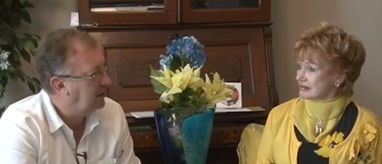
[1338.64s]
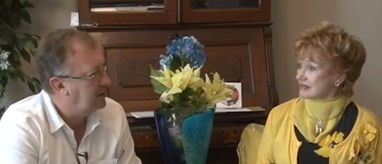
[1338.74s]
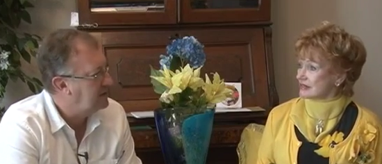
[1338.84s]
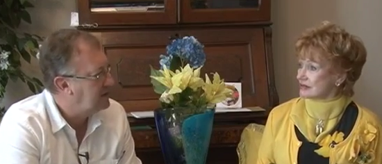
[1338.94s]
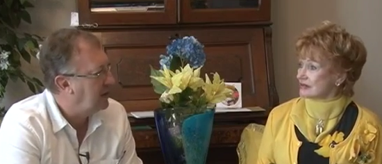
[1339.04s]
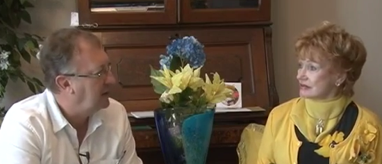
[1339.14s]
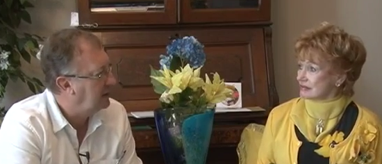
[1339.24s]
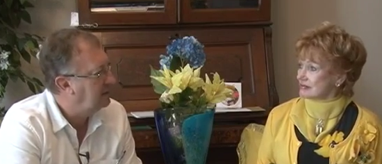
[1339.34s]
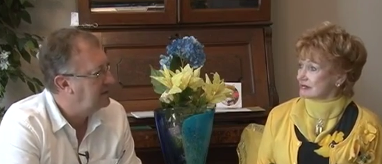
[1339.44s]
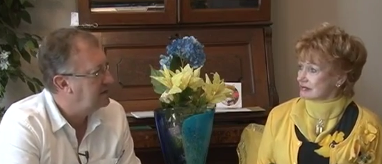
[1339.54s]
Speaker 1: that can take
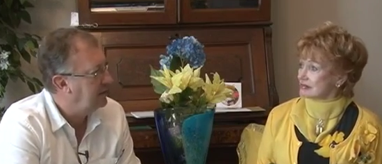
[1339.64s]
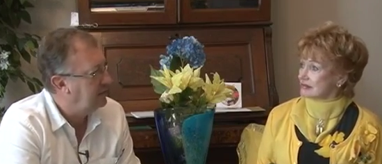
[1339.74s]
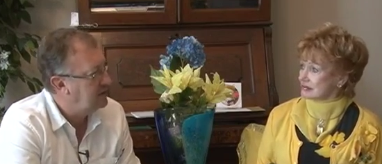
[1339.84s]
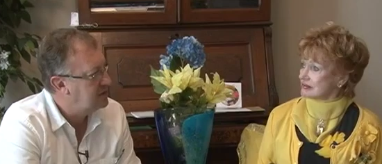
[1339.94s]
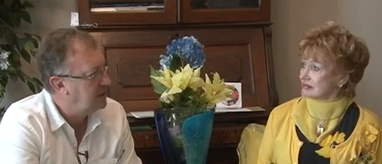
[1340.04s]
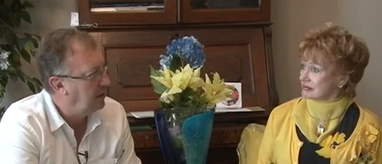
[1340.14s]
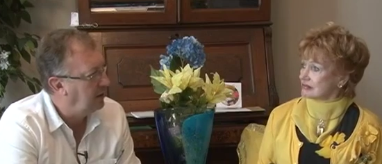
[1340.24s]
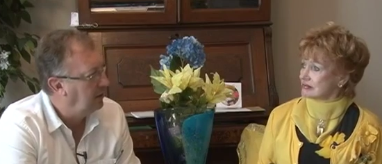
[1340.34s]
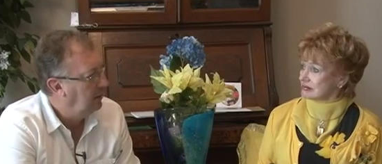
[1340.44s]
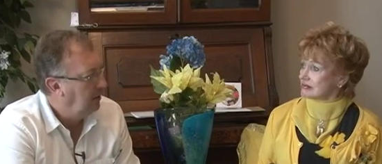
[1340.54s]
it this time and mm-hmm.
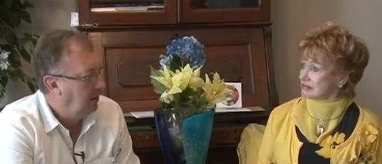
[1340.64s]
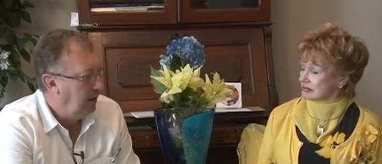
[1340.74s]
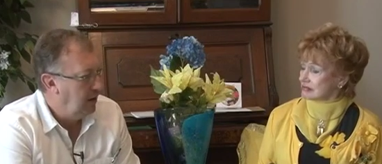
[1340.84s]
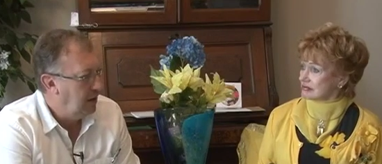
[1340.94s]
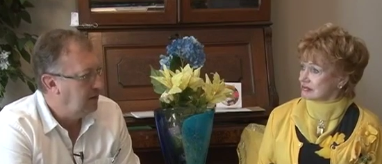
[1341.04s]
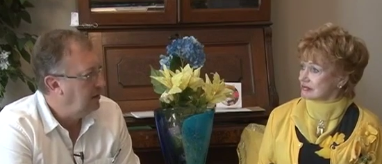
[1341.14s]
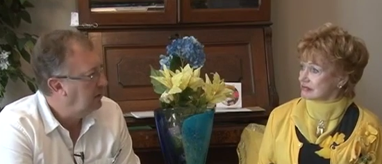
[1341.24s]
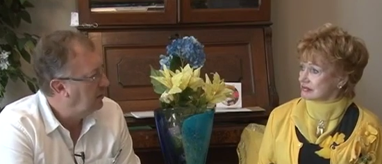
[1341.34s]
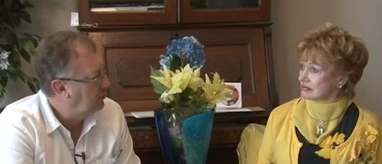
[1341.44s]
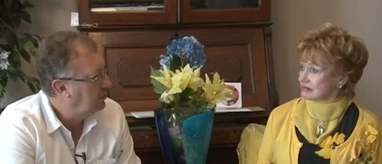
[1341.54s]
stay and i
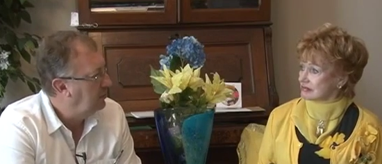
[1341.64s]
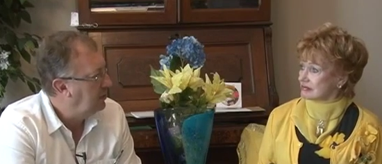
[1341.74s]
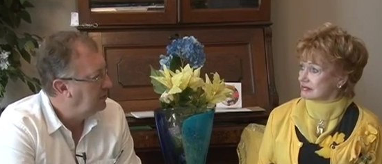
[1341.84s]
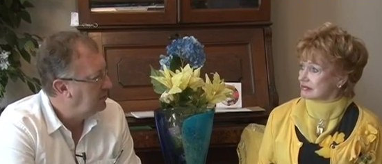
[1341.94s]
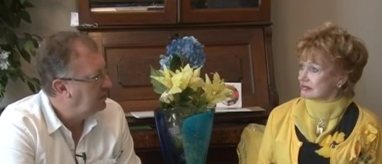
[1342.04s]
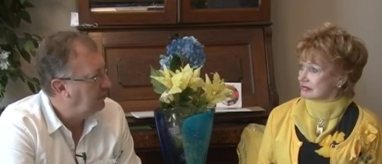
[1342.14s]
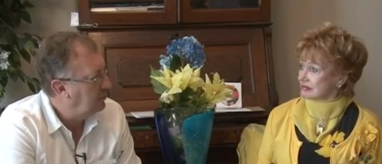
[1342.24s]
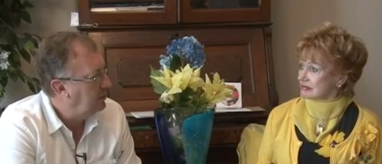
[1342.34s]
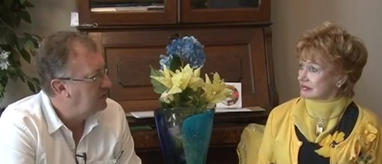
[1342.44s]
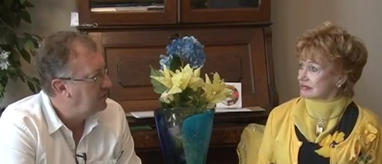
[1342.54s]
think they're really they're
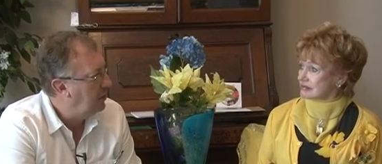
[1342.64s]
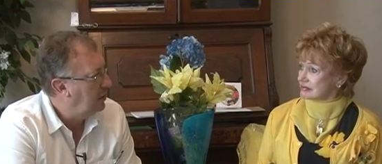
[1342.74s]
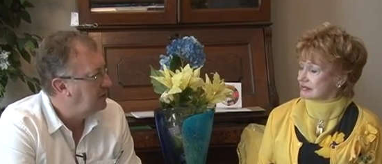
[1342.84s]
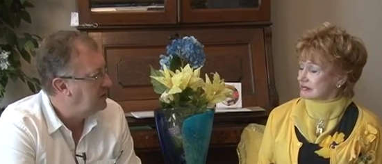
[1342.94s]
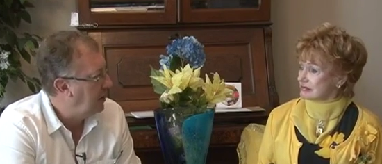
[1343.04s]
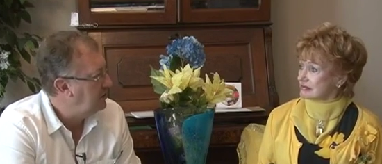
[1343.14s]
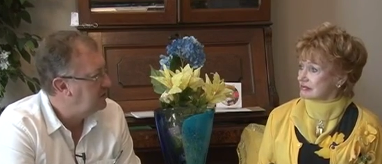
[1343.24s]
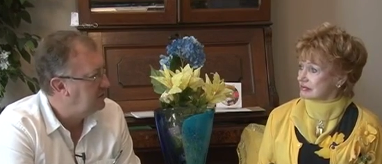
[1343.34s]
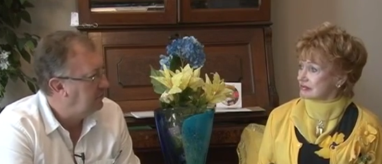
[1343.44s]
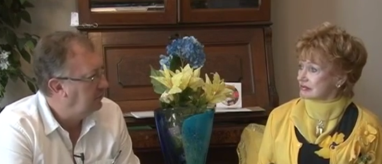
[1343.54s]
really trying to
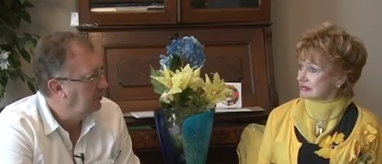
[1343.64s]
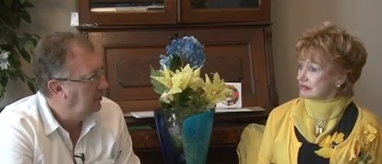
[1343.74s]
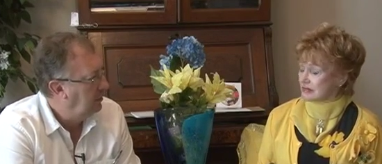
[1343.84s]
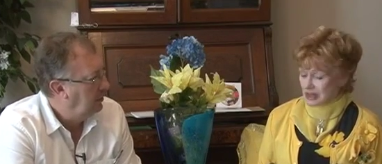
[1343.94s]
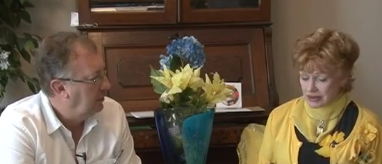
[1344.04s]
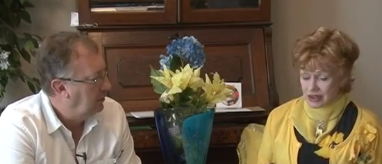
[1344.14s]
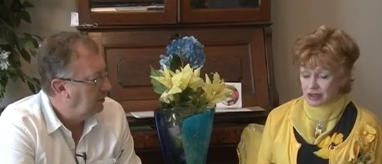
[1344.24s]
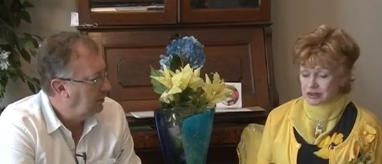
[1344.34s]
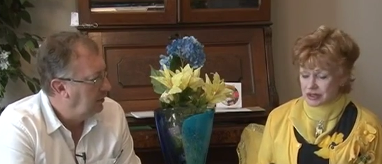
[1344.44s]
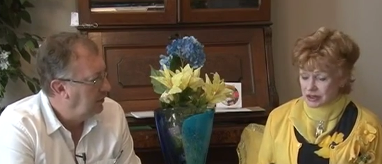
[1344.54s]
test you
Speaker 2: and they
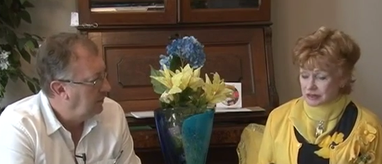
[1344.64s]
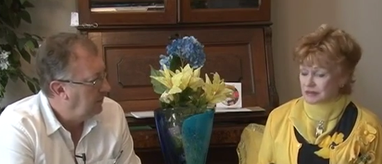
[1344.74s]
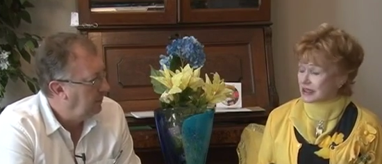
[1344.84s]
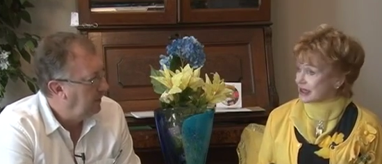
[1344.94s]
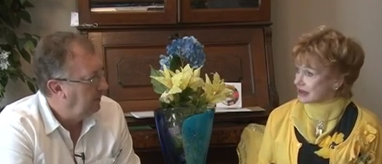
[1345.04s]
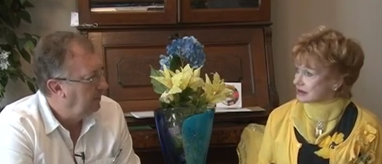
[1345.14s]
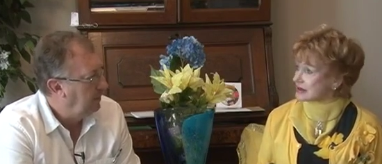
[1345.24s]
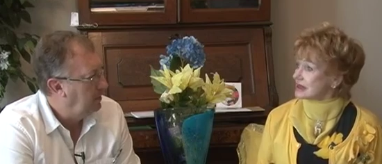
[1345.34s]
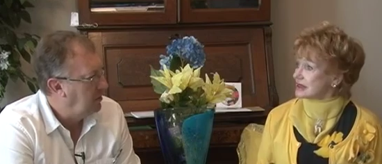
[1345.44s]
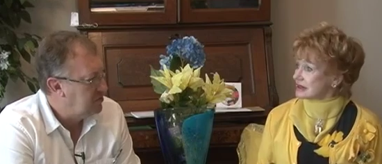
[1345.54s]
are terrified
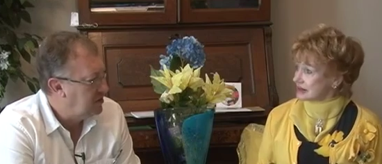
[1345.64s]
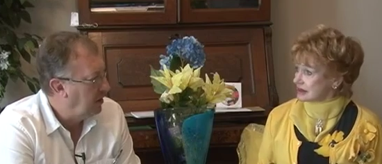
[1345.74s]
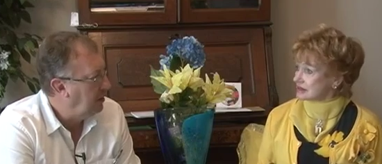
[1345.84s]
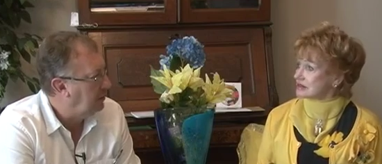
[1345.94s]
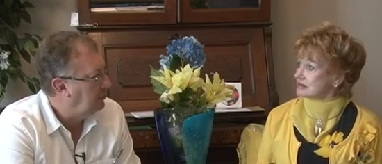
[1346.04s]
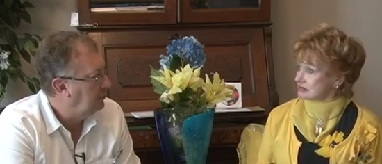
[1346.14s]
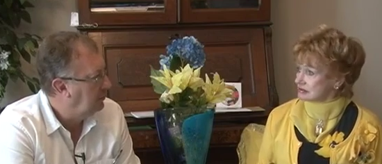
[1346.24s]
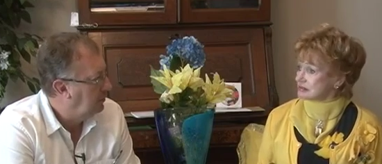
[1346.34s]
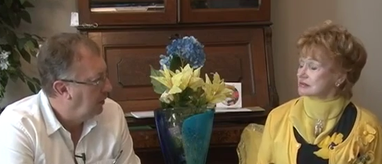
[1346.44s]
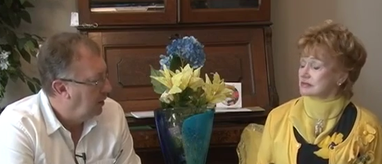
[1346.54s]
they're scared they're,
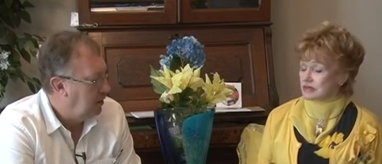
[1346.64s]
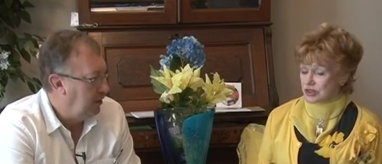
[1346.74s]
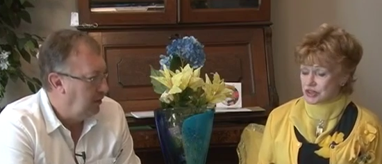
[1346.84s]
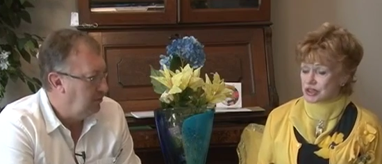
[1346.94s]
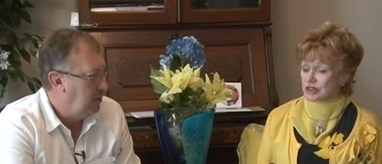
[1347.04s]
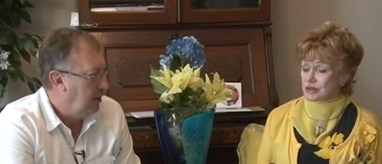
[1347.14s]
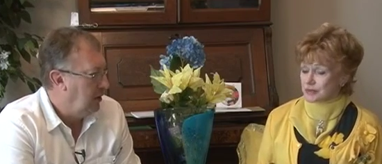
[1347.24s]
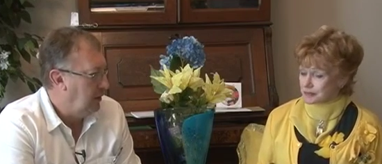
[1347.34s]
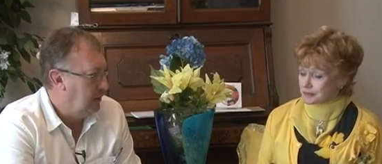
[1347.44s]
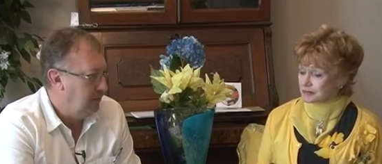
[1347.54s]
mm-hmm, they're you know scared.
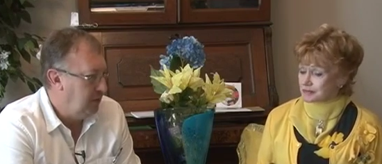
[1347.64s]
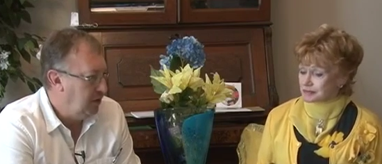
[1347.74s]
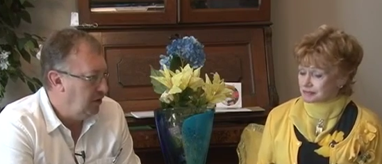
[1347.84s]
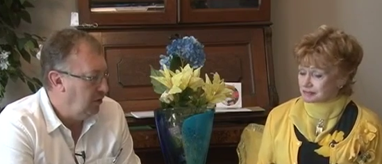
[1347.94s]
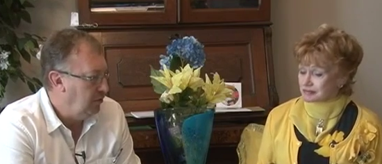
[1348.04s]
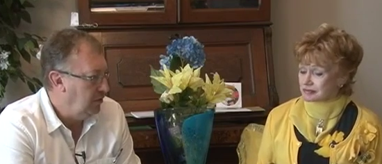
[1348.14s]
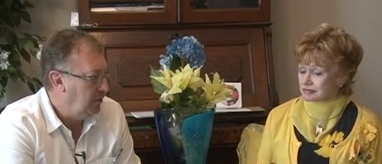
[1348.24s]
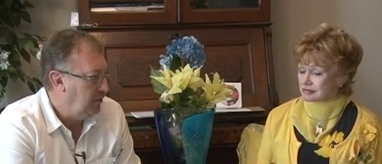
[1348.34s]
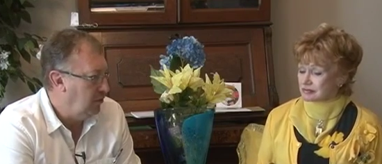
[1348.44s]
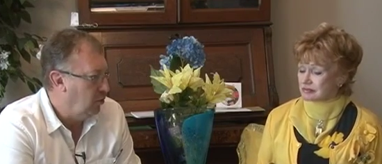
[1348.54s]
Speaker 1: Um, you know
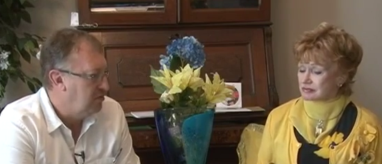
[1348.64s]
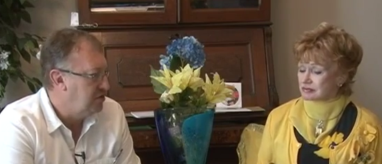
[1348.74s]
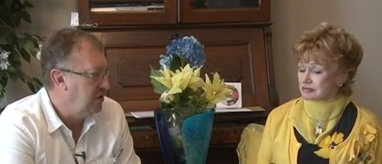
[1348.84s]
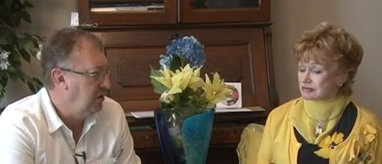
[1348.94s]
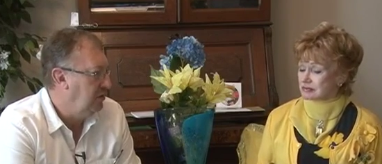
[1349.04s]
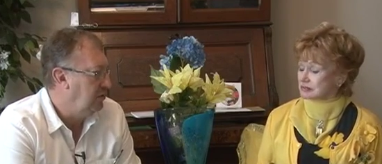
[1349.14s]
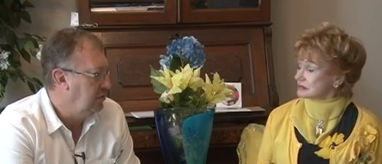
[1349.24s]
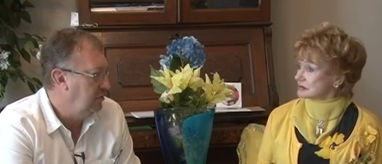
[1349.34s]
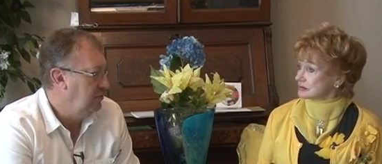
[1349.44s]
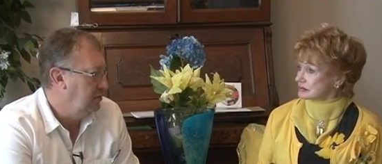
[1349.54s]
the worst thing you can
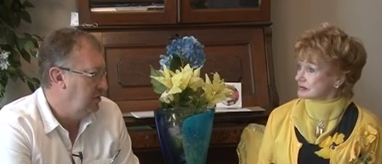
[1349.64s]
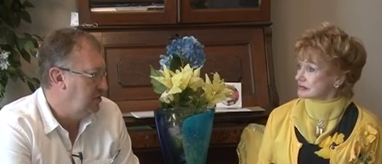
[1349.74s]
do to a